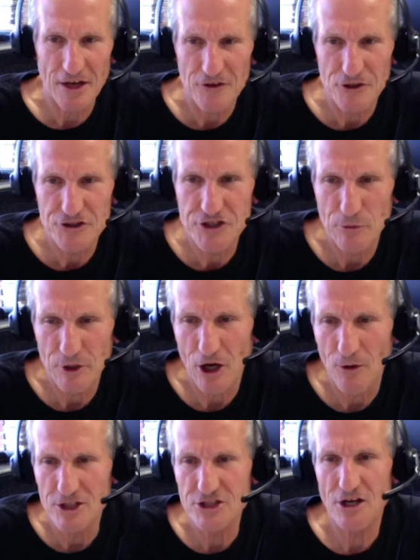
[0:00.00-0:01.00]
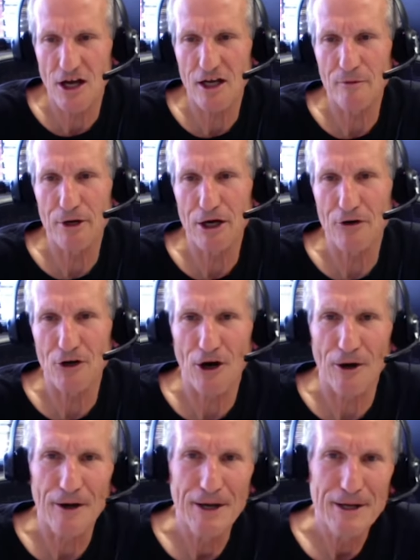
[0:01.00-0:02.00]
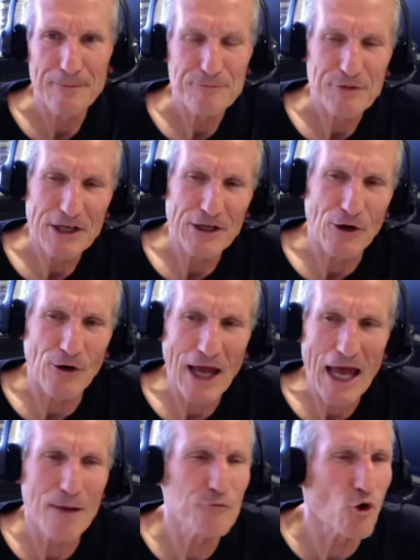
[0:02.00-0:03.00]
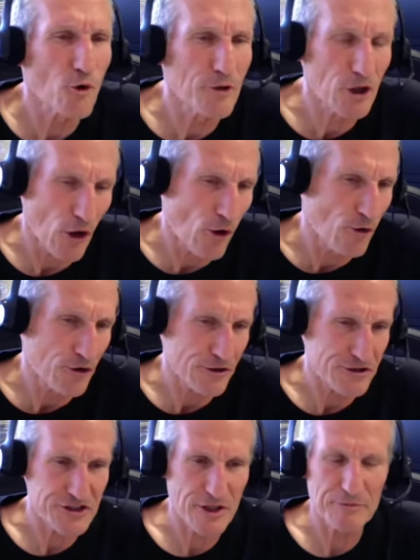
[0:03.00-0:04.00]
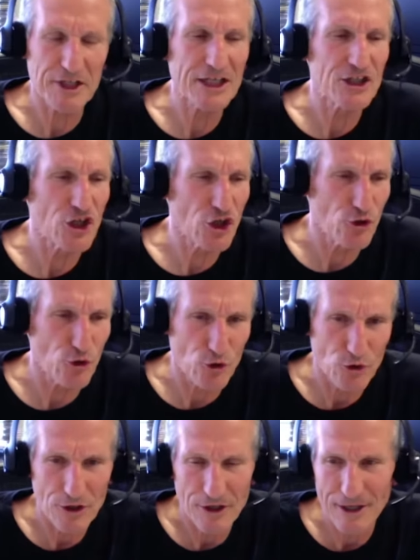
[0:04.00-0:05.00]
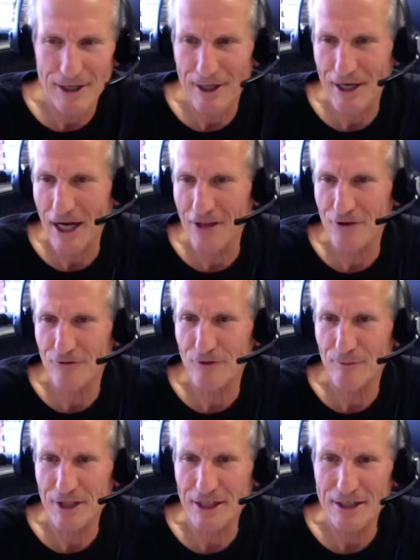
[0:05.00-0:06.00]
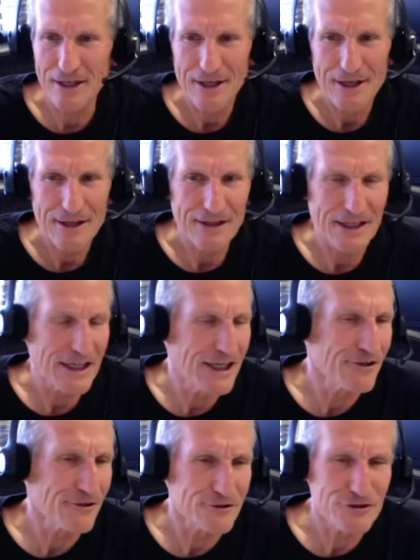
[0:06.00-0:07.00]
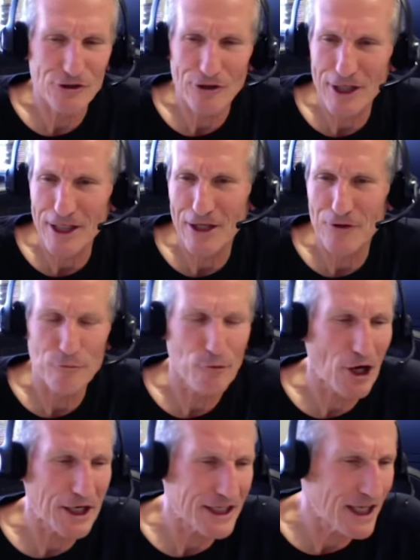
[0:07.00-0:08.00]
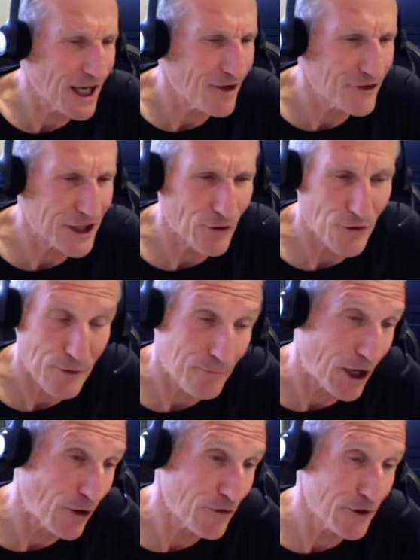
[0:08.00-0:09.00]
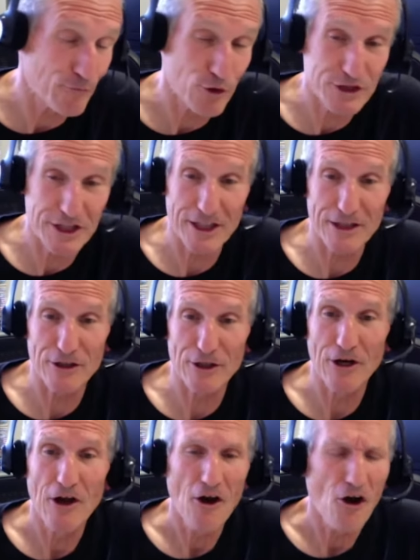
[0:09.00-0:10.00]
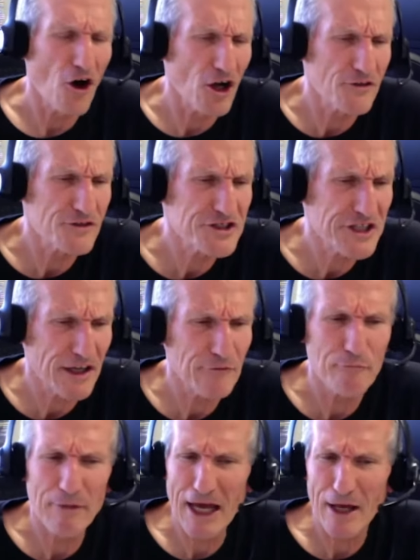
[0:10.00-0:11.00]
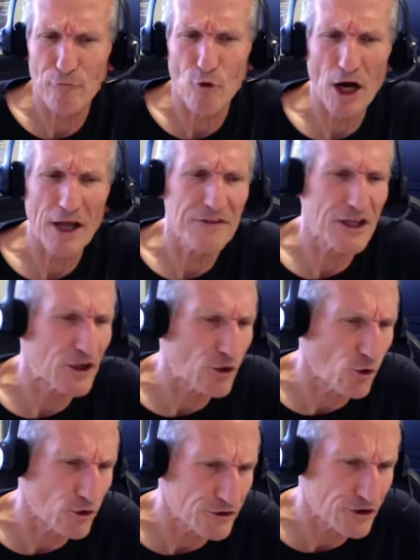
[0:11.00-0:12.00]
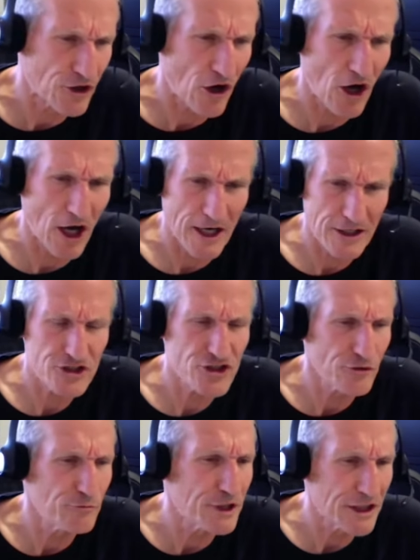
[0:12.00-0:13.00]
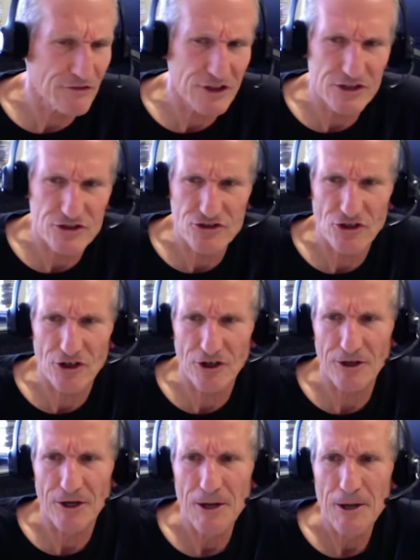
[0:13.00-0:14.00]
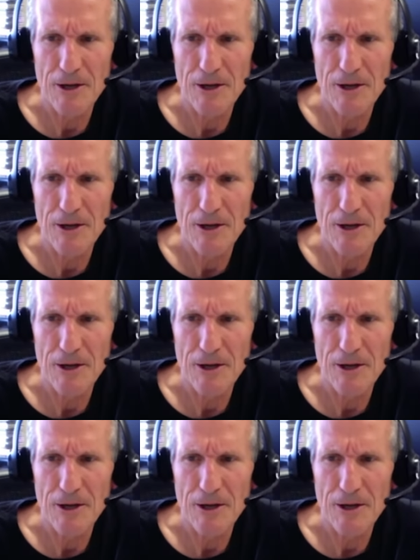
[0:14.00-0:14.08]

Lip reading: others that we always talk about are, you know, abnormal odors, something new, either from the ears or any other body cavity, or the mouth in particular. All of a sudden, bad breath in an older dog should be of concern.